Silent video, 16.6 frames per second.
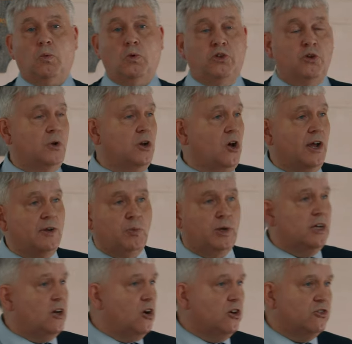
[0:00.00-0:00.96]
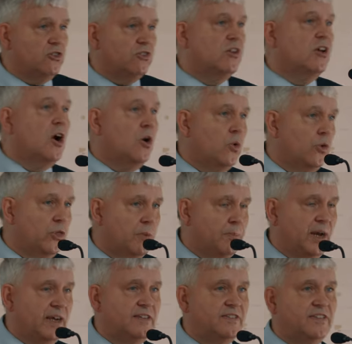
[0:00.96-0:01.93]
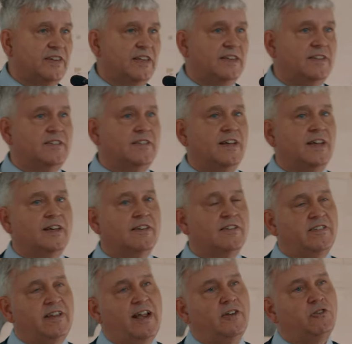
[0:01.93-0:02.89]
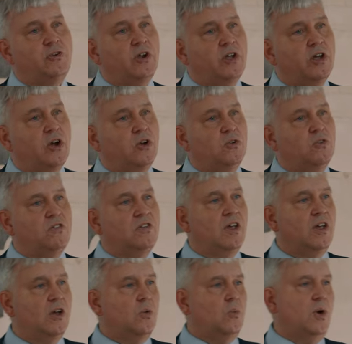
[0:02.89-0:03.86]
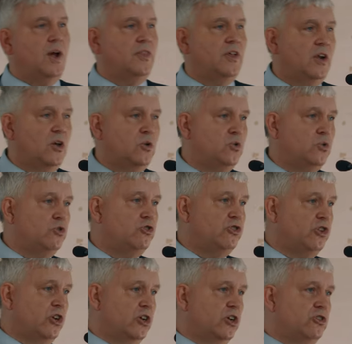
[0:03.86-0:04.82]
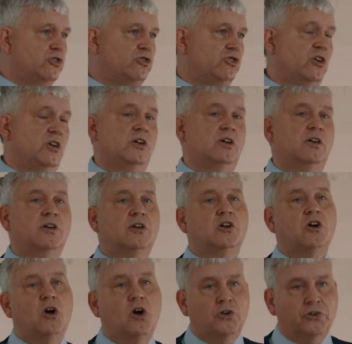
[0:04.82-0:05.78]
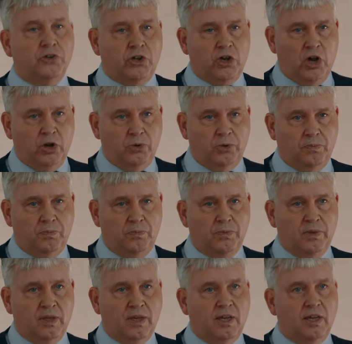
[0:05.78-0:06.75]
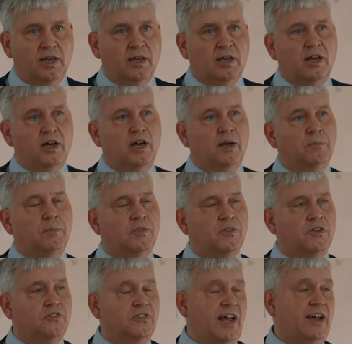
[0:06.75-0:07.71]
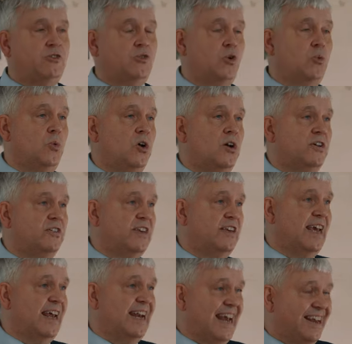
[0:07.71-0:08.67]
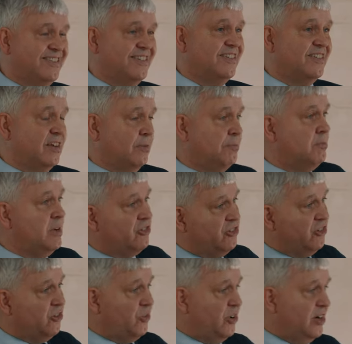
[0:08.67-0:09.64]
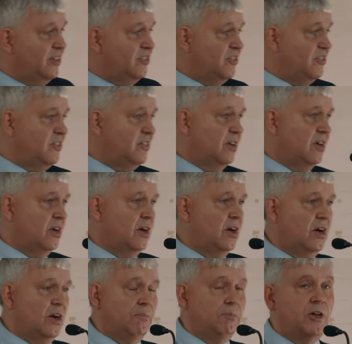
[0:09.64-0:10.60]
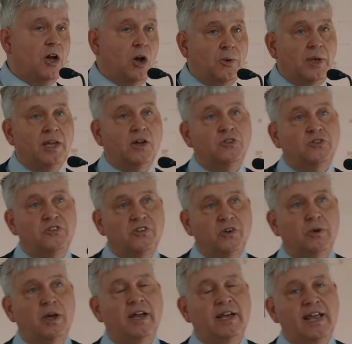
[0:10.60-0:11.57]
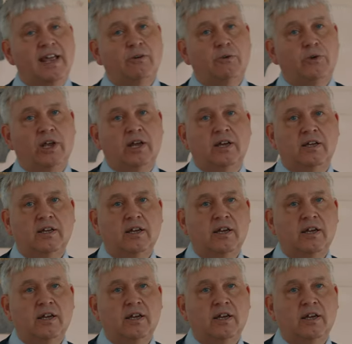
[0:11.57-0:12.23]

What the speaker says: you and I, we can't just go on the bases. Sasra goes where the local church can't go. The Sasra workers are, in essence, are missionaries going into an area